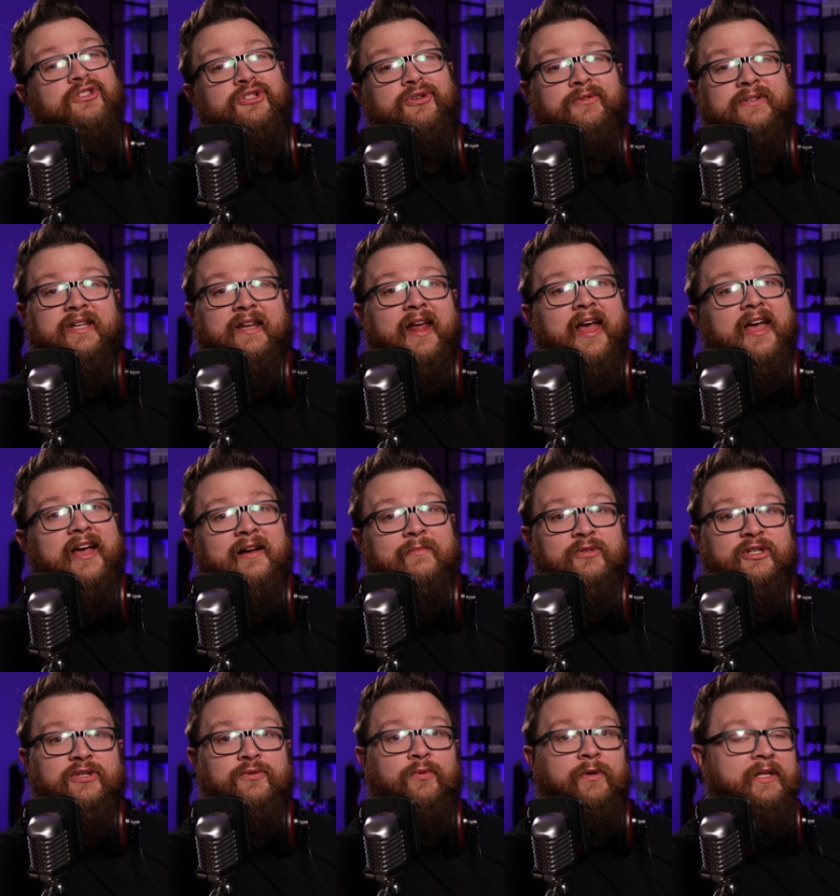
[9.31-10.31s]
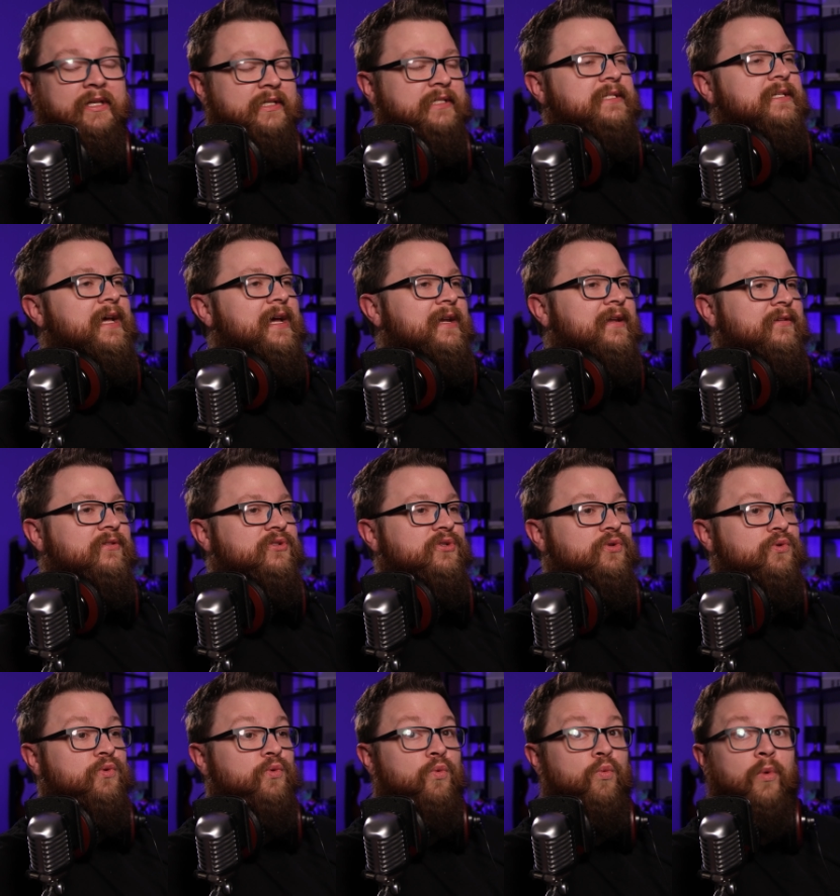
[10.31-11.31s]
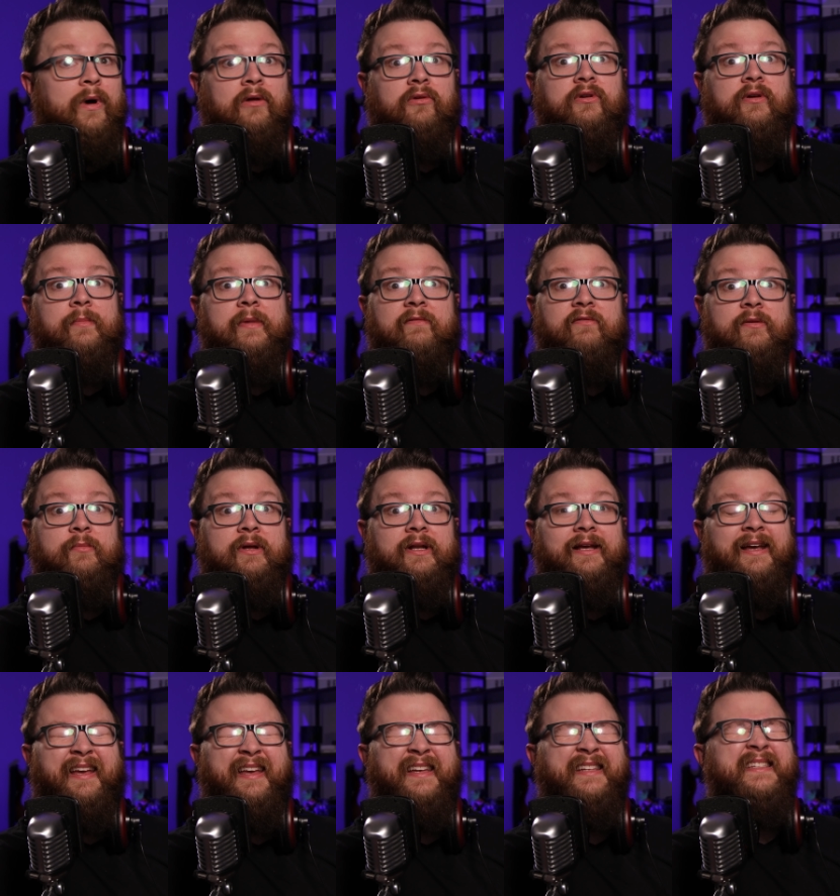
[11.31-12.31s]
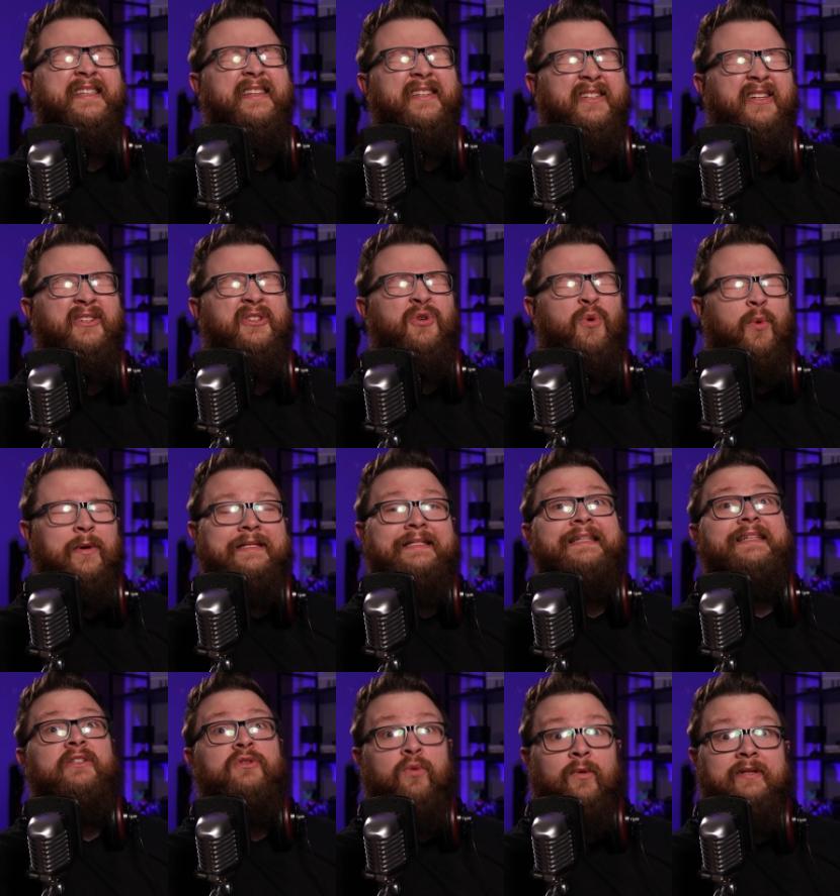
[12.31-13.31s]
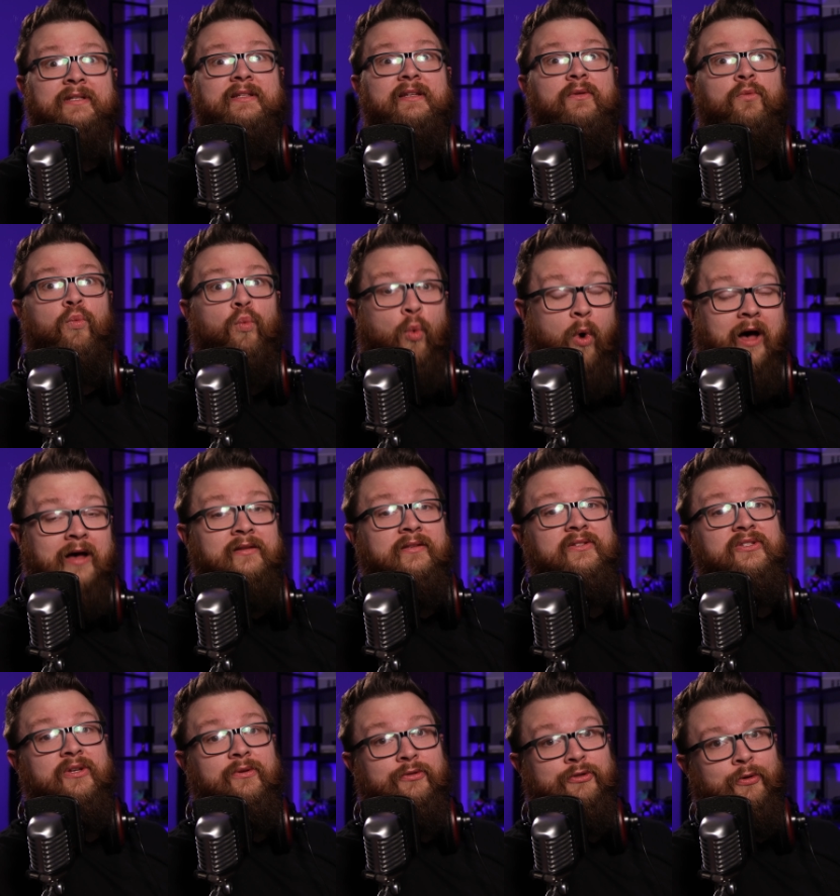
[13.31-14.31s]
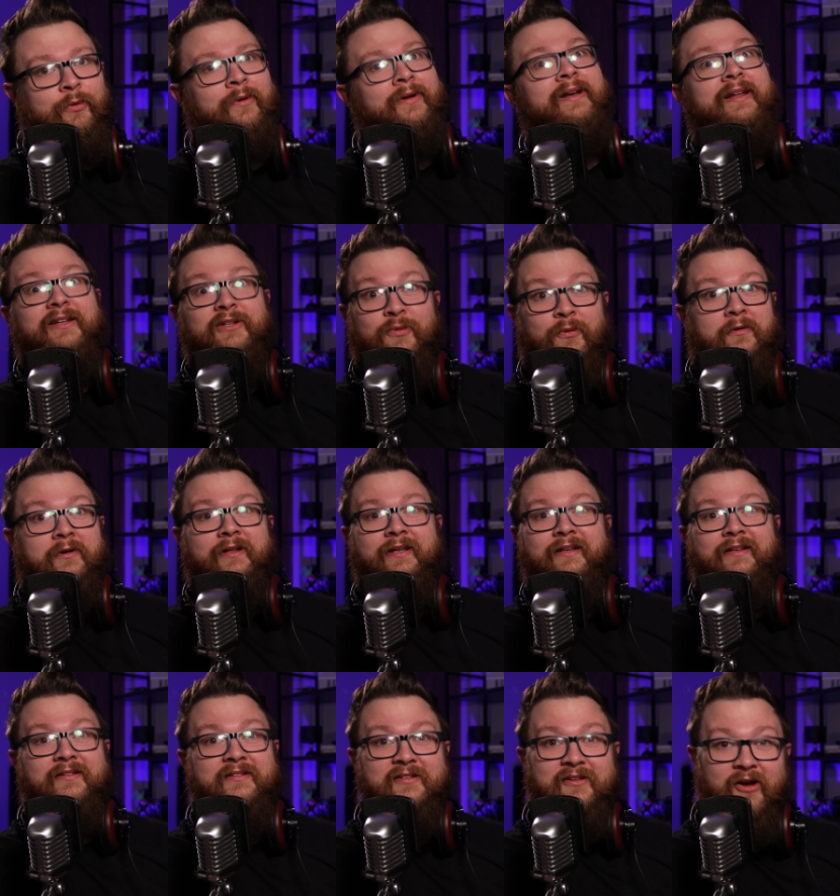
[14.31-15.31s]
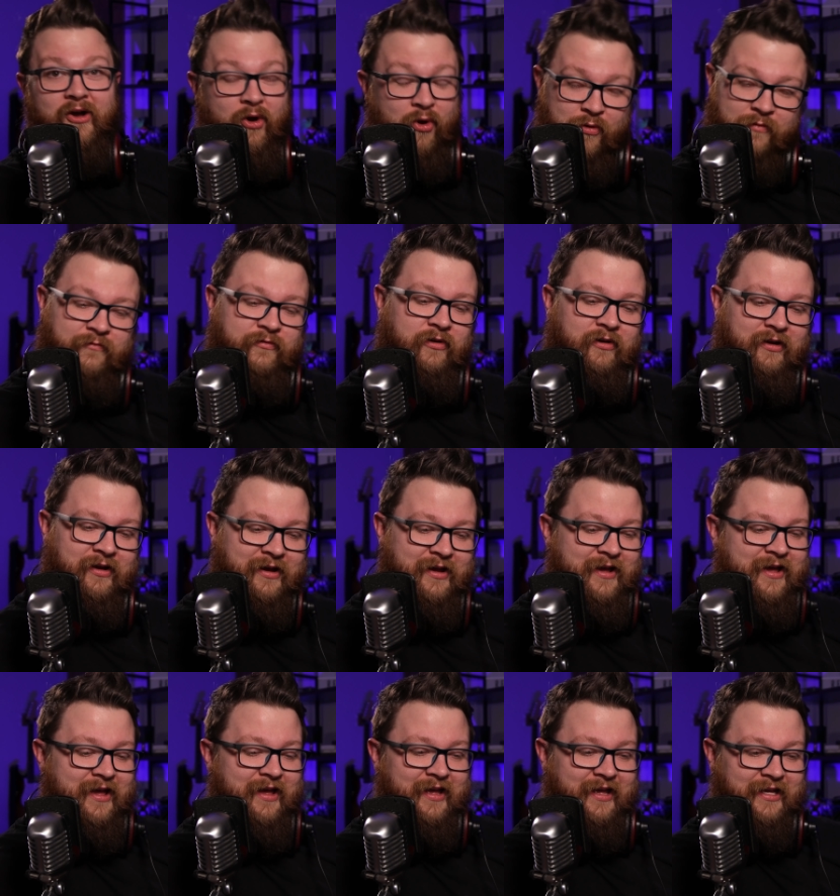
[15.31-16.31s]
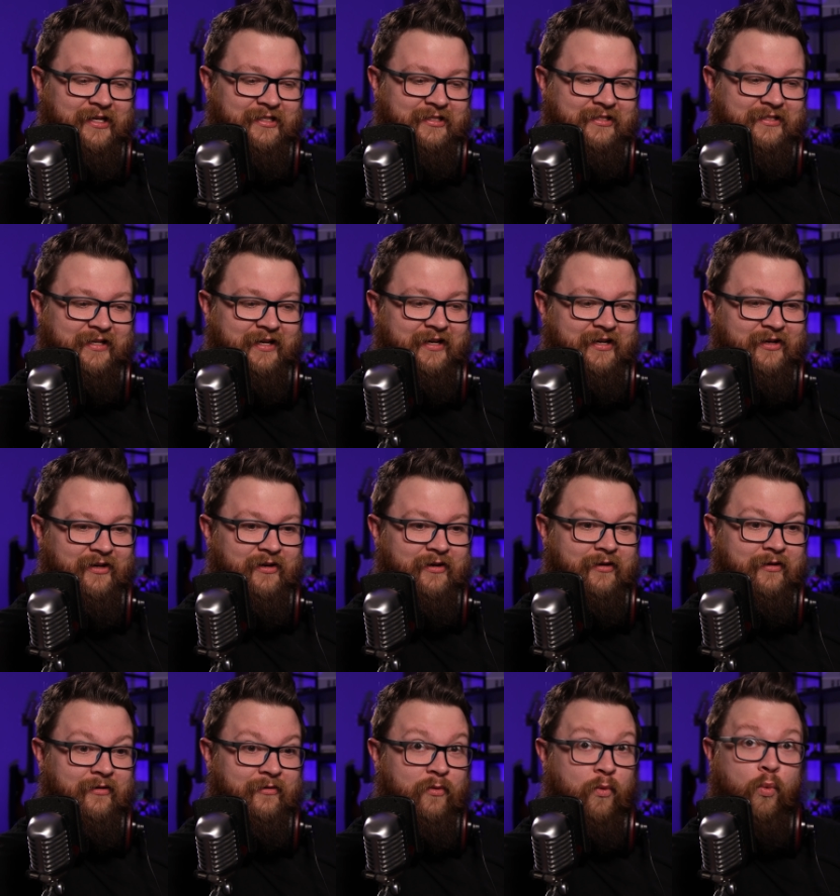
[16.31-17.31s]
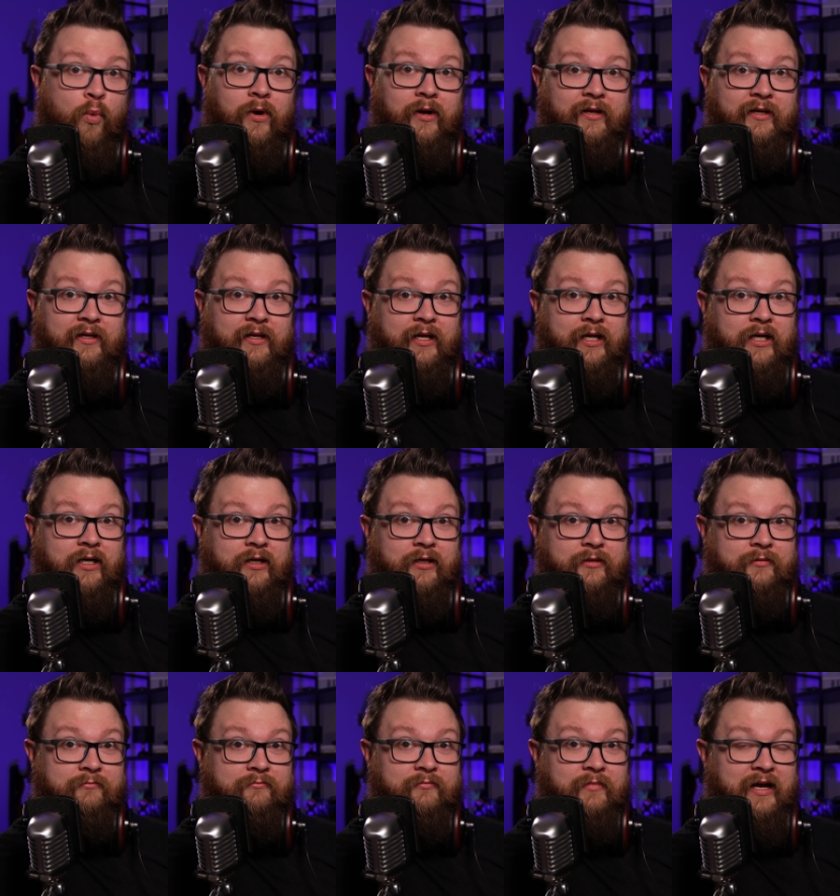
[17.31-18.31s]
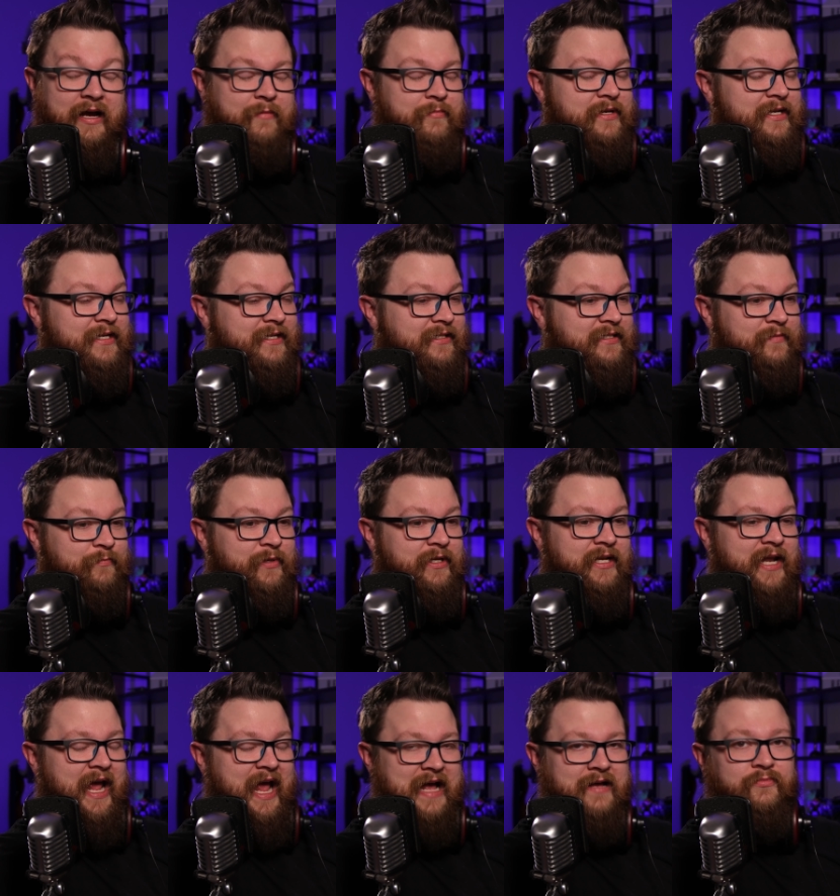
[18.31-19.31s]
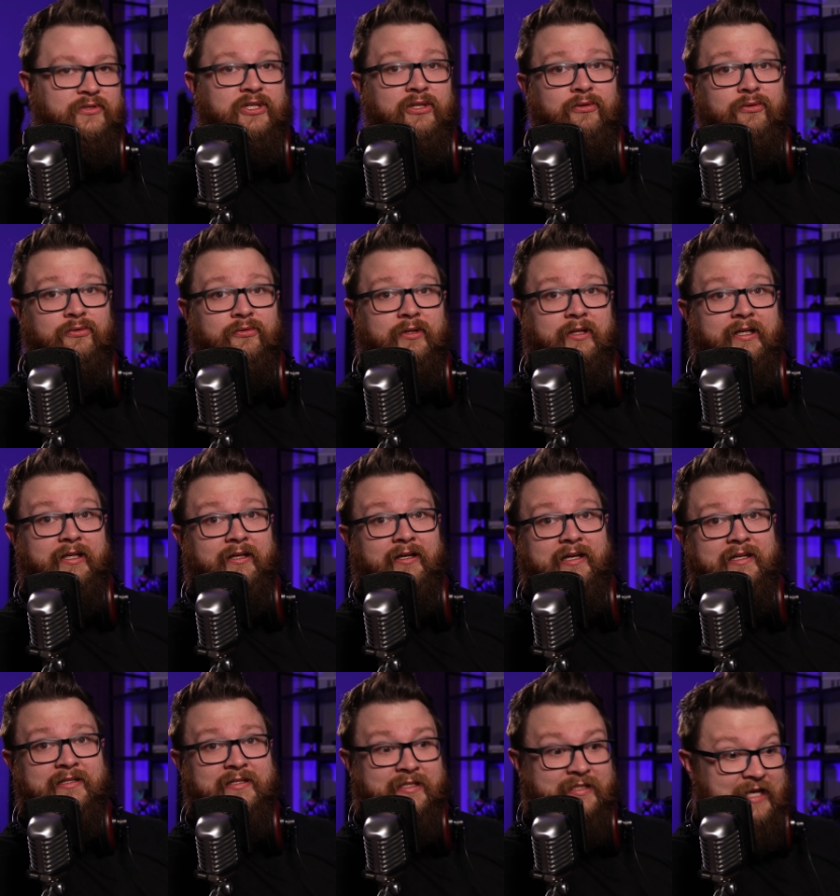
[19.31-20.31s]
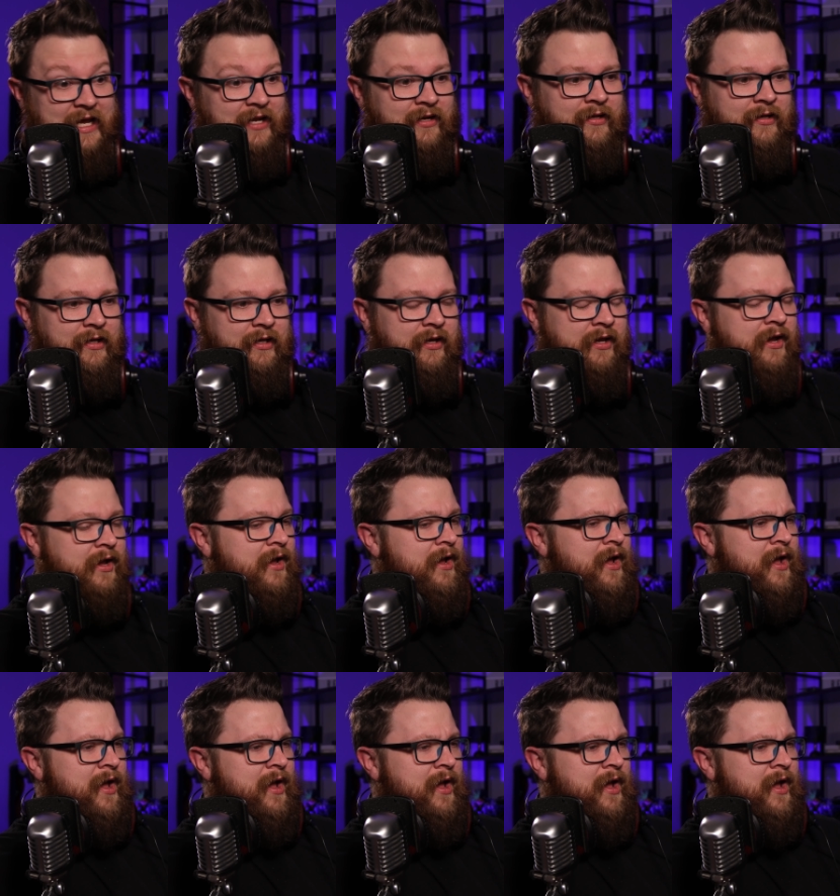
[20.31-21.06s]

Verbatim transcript: So today I'm just really excited to welcome everybody, I guess, into 2021. So 2020 is over and uh, what a year. I mean, it's been absolutely insanity.